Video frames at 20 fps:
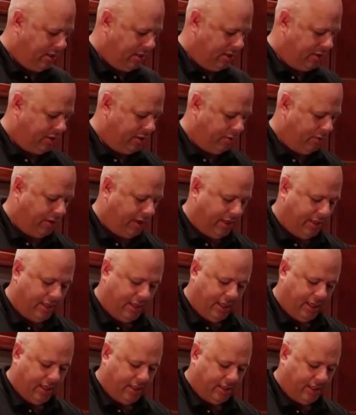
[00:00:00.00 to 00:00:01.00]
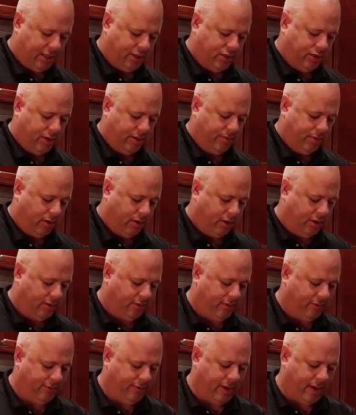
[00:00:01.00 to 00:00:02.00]
And so what I did is I trimmed all
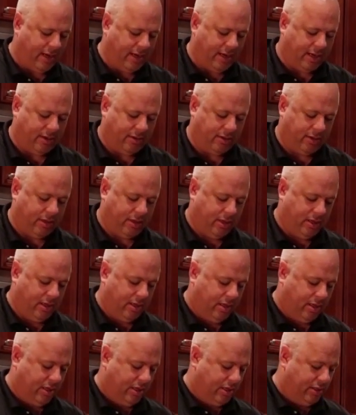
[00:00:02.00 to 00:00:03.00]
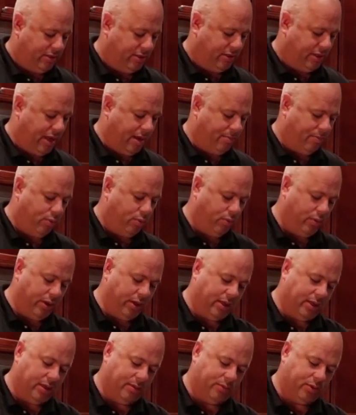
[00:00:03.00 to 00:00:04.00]
of the fat out, and so that
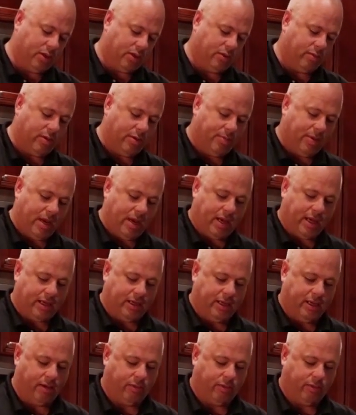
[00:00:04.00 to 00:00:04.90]
point comes all the way back.